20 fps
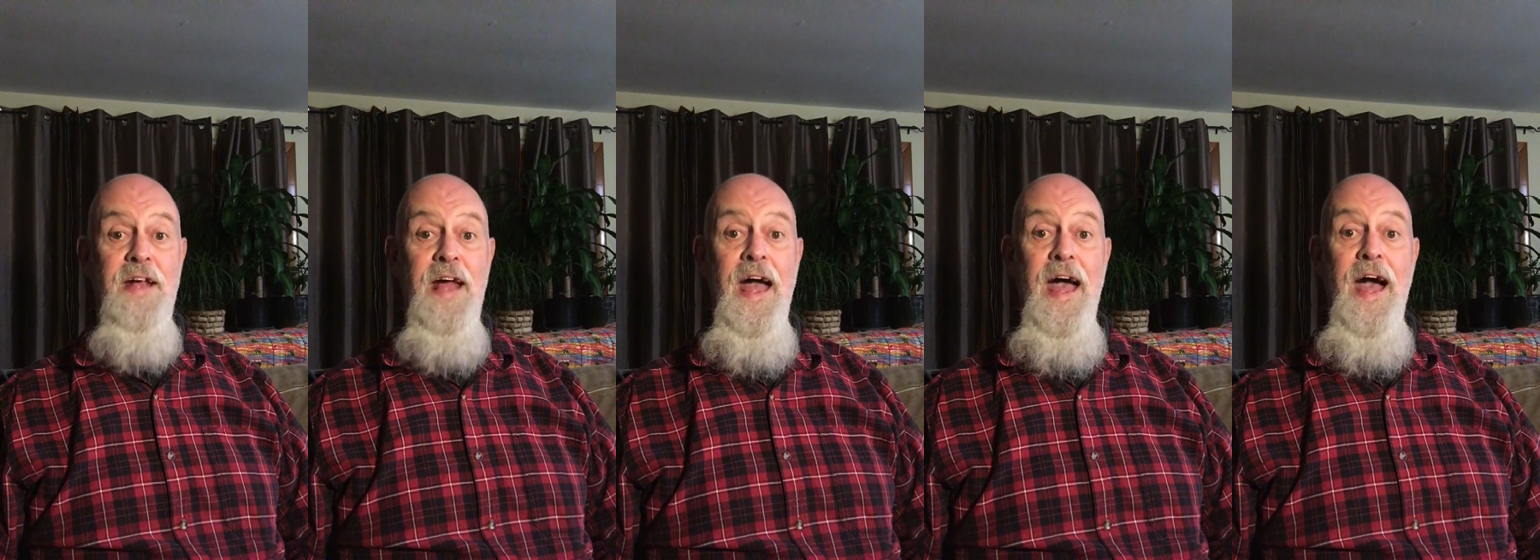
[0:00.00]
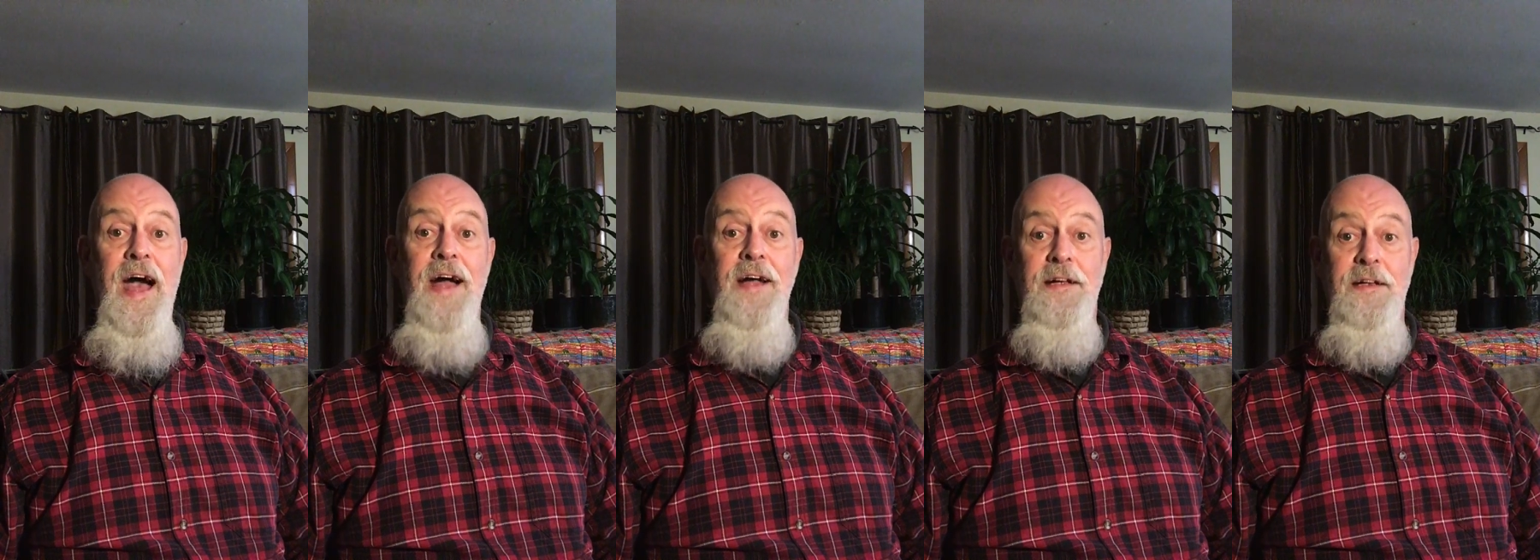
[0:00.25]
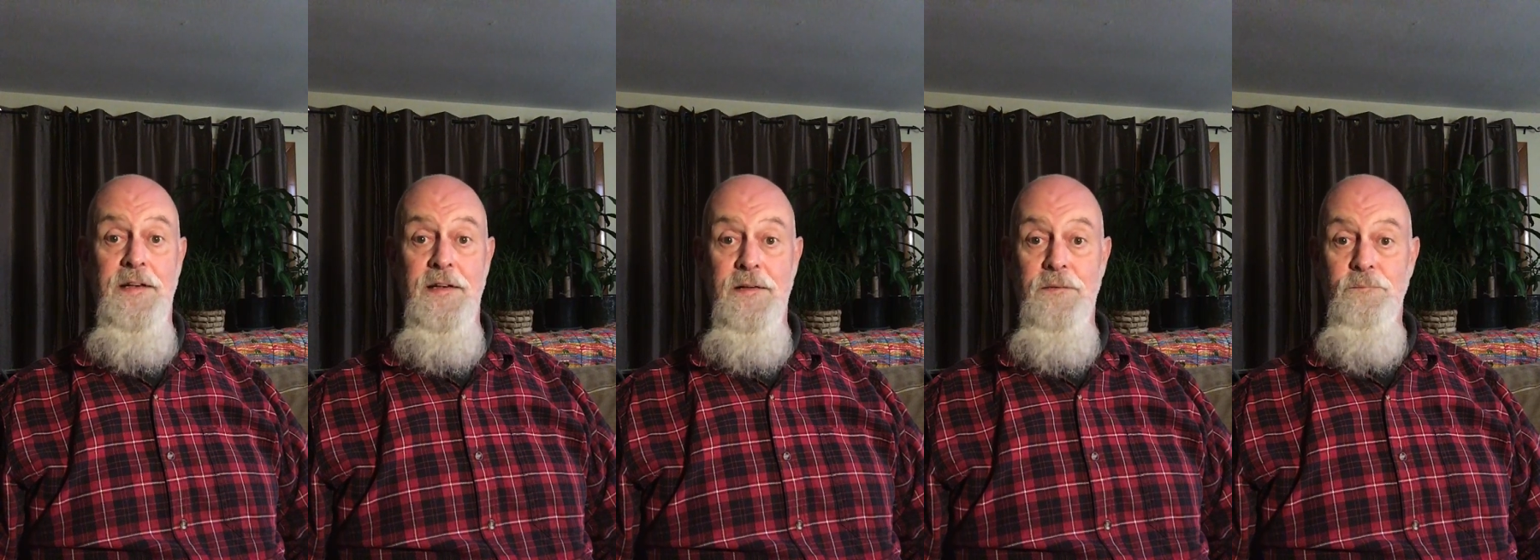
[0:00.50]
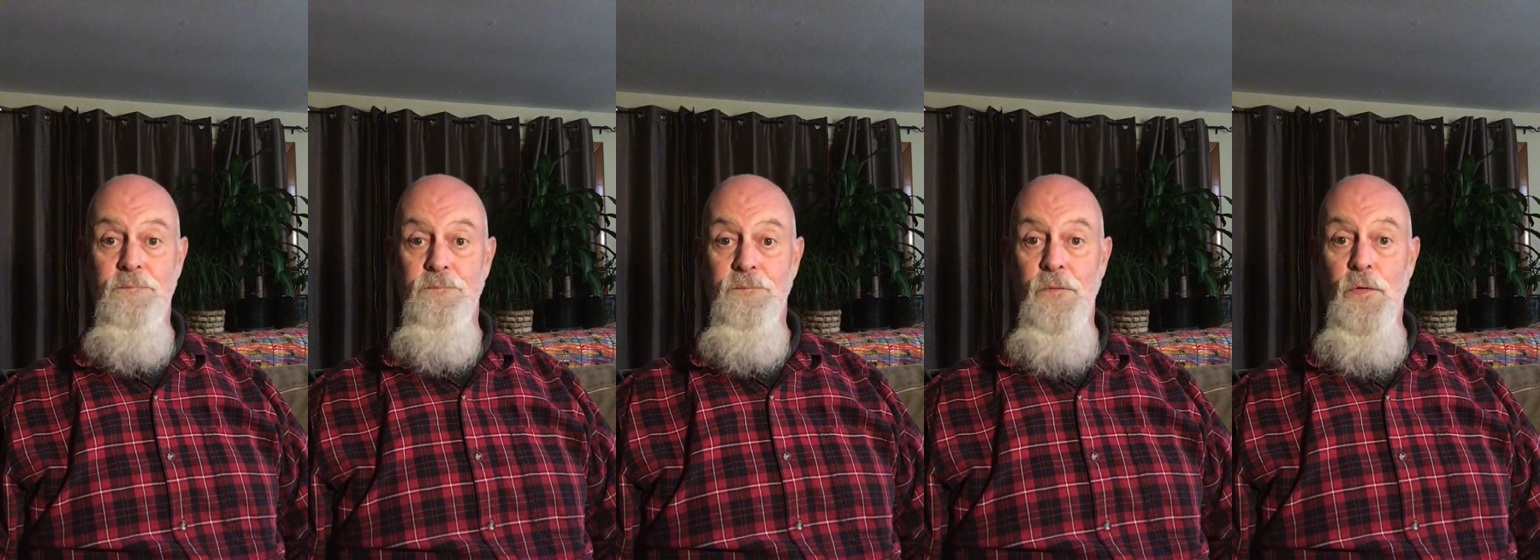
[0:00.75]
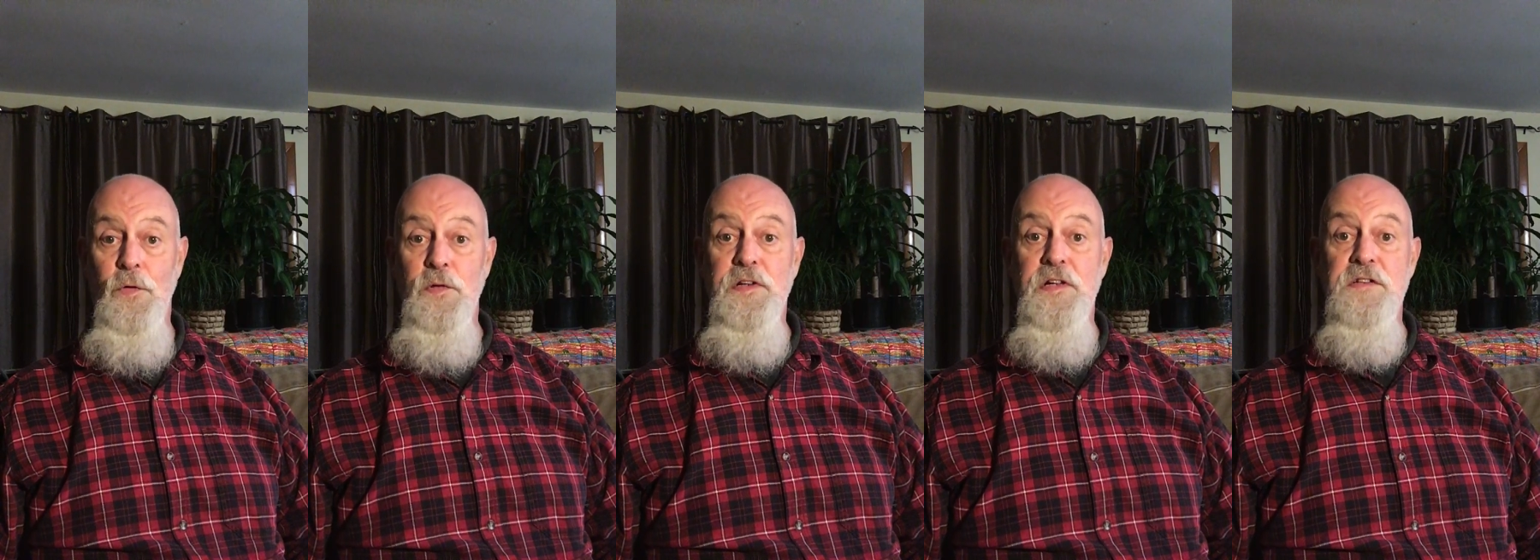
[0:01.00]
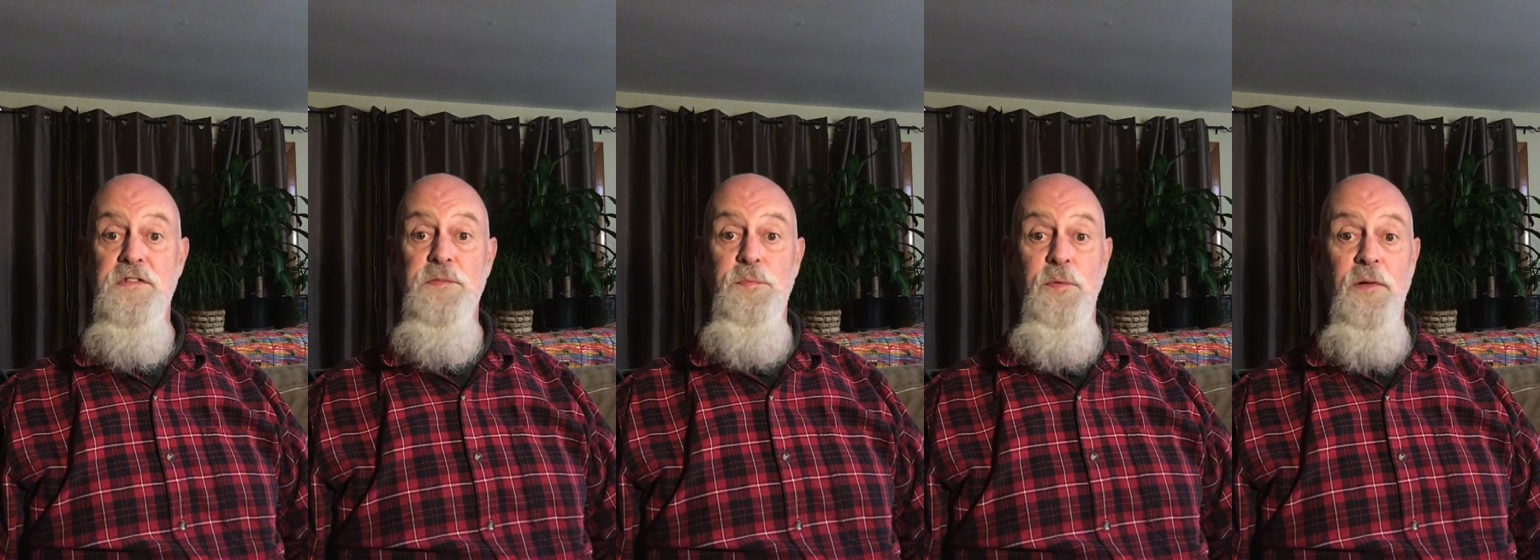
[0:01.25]
agony or
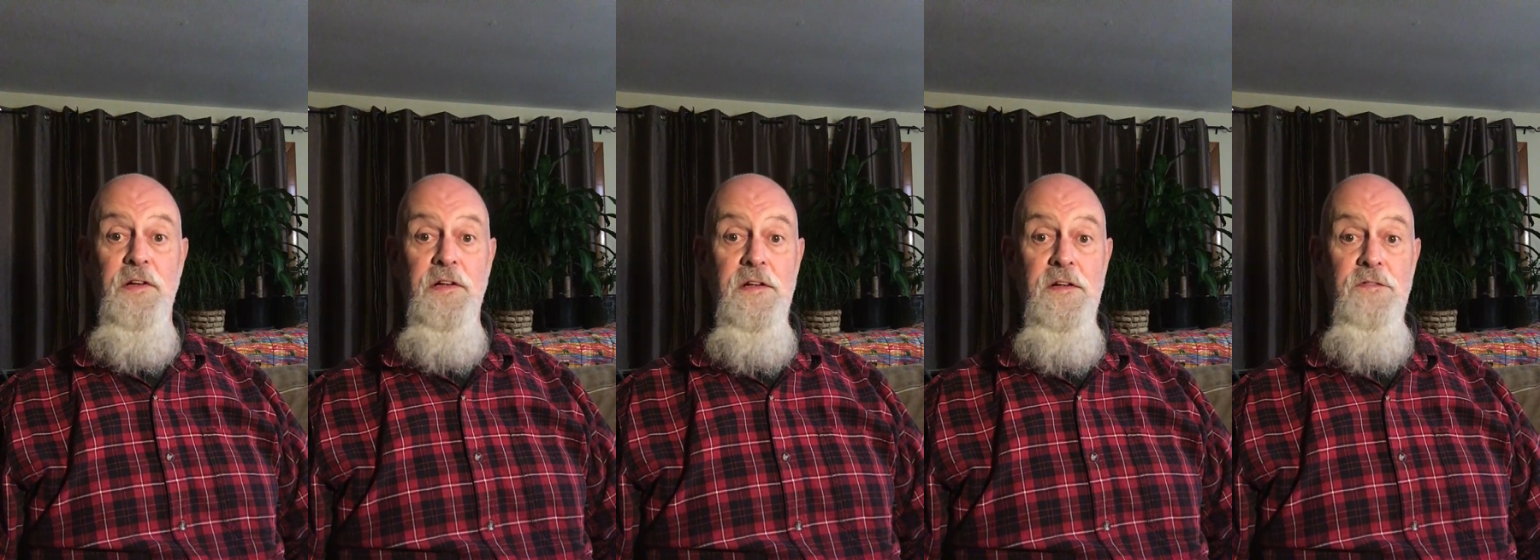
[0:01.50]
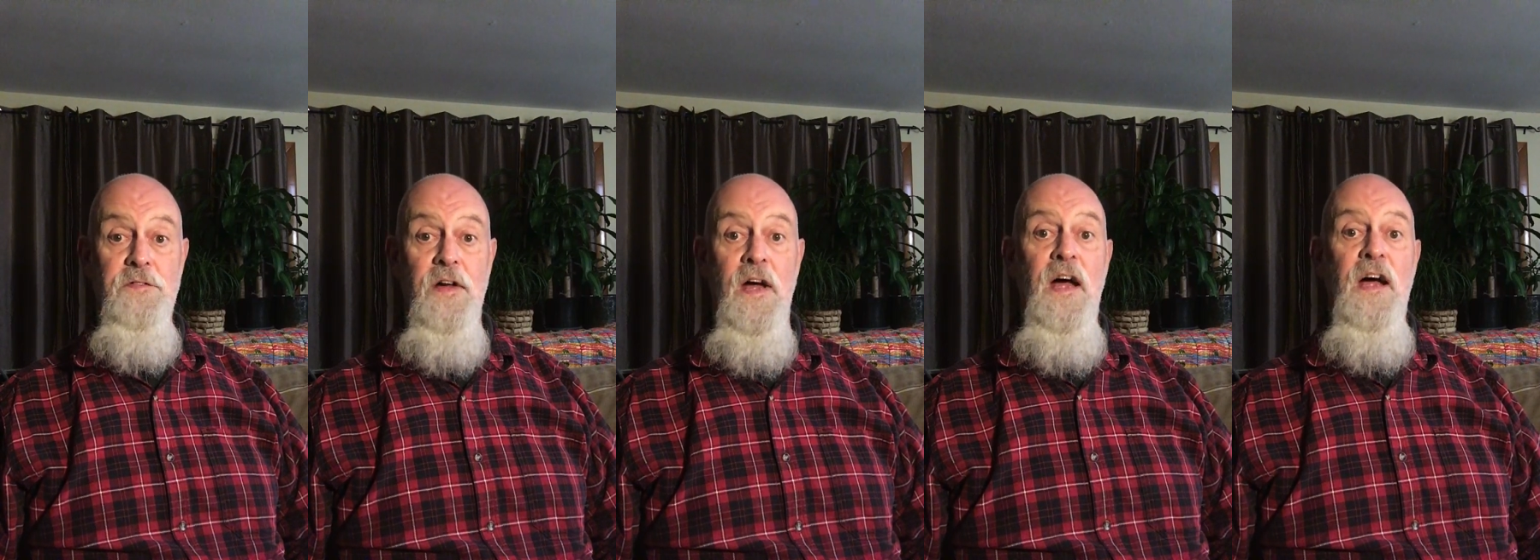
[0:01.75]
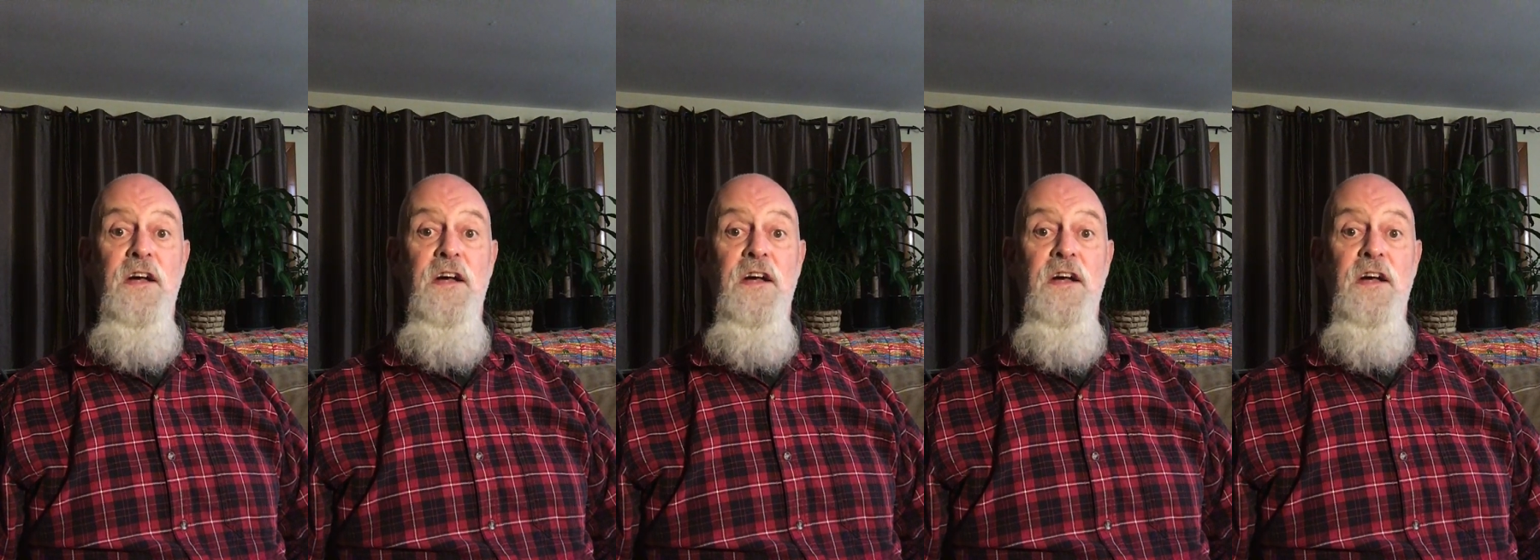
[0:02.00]
disbelief,